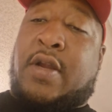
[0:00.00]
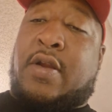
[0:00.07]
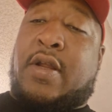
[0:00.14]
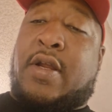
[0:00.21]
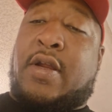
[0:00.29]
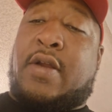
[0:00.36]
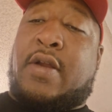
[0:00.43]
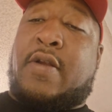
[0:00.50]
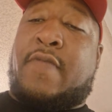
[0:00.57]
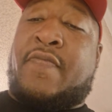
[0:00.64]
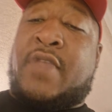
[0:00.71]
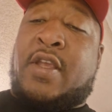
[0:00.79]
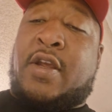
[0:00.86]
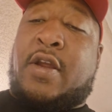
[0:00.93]
Karen
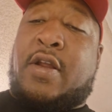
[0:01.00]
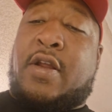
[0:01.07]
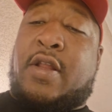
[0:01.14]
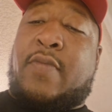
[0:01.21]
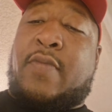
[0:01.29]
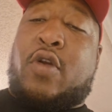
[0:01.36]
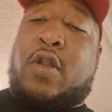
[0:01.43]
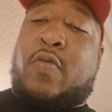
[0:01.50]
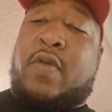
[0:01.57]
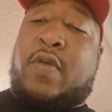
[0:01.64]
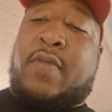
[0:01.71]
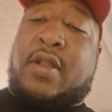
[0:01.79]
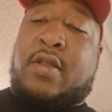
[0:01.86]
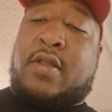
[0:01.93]
here, apparently
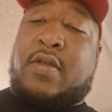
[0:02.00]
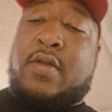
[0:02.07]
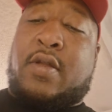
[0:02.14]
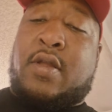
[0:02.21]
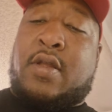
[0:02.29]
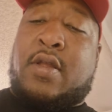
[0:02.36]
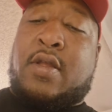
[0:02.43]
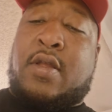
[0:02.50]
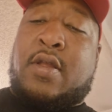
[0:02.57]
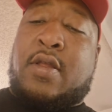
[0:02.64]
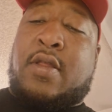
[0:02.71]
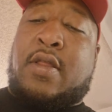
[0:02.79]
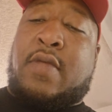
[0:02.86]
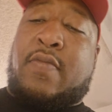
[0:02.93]
more women
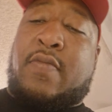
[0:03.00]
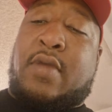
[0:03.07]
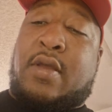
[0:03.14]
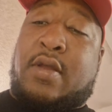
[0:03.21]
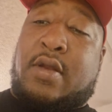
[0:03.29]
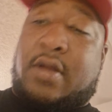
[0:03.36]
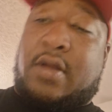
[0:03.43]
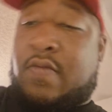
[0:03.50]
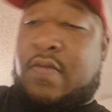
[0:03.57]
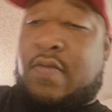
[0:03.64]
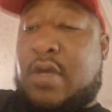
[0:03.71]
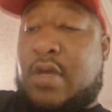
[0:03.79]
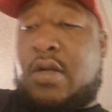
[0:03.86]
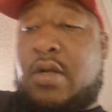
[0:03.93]
than men.
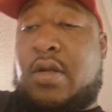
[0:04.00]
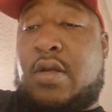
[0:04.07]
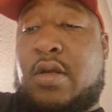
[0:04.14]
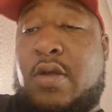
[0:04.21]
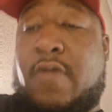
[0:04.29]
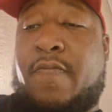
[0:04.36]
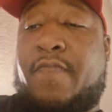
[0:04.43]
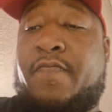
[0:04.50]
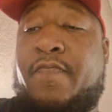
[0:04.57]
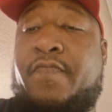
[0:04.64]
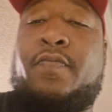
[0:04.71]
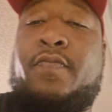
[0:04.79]
I ain't mad at that.